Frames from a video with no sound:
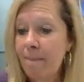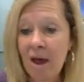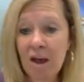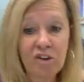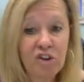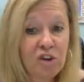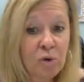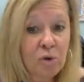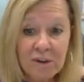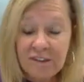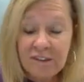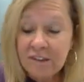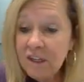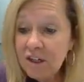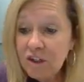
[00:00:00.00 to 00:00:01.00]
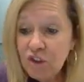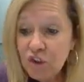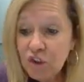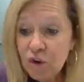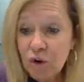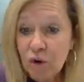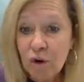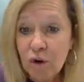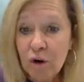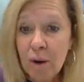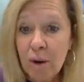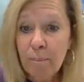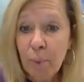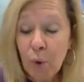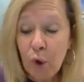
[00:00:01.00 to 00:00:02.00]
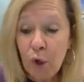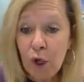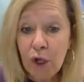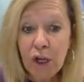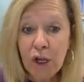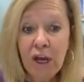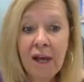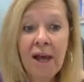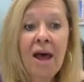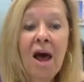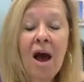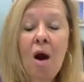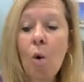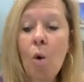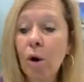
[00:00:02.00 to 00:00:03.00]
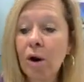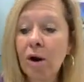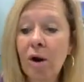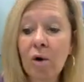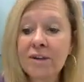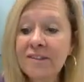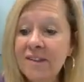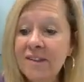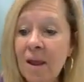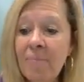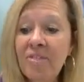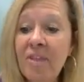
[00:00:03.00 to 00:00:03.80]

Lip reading: a children's literature book, or some